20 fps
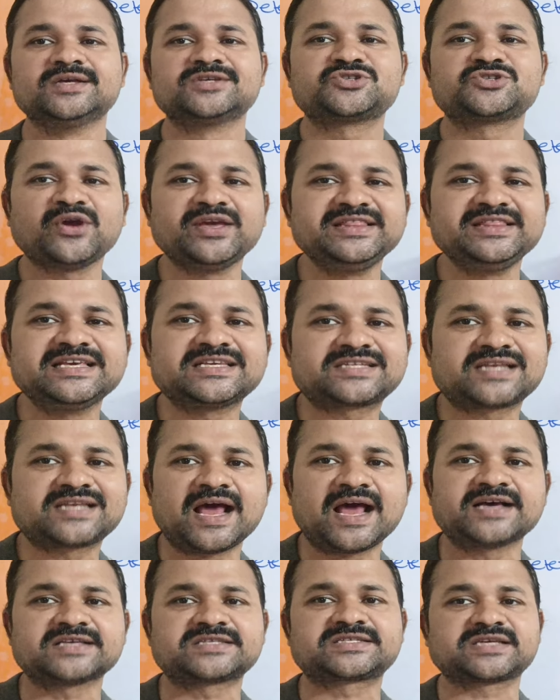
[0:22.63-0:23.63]
So in this
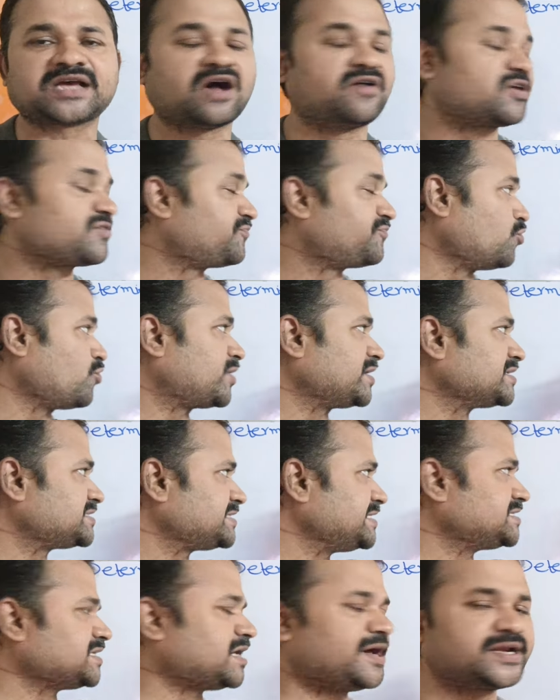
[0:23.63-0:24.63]
class, our focus
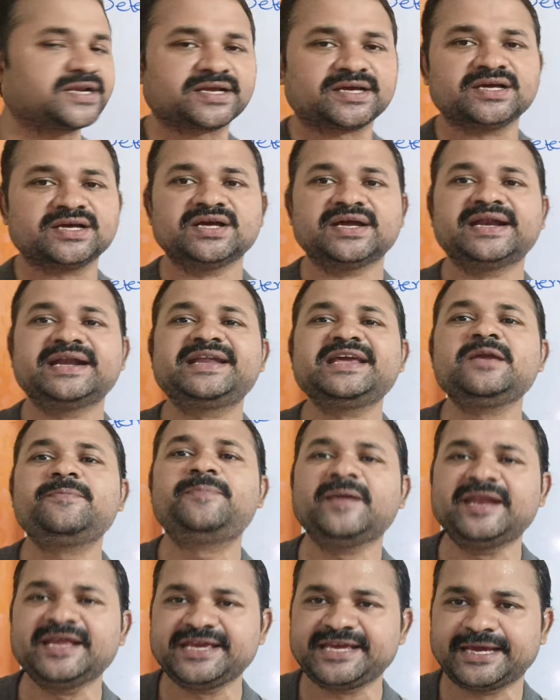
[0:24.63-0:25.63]
is on
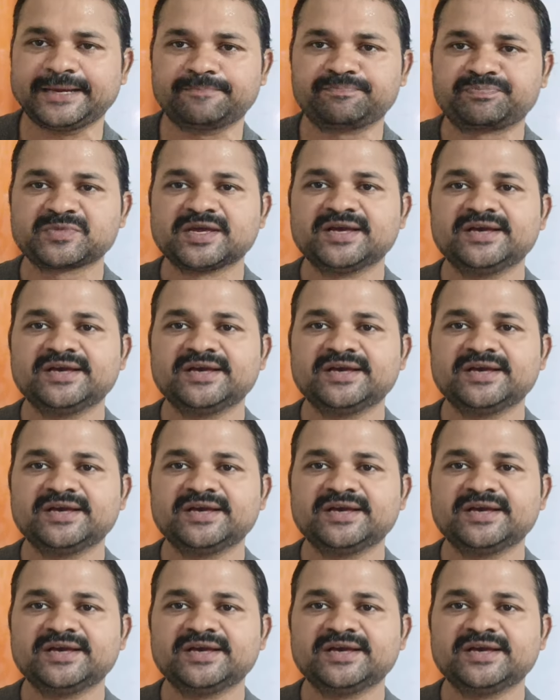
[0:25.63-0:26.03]
DPDA.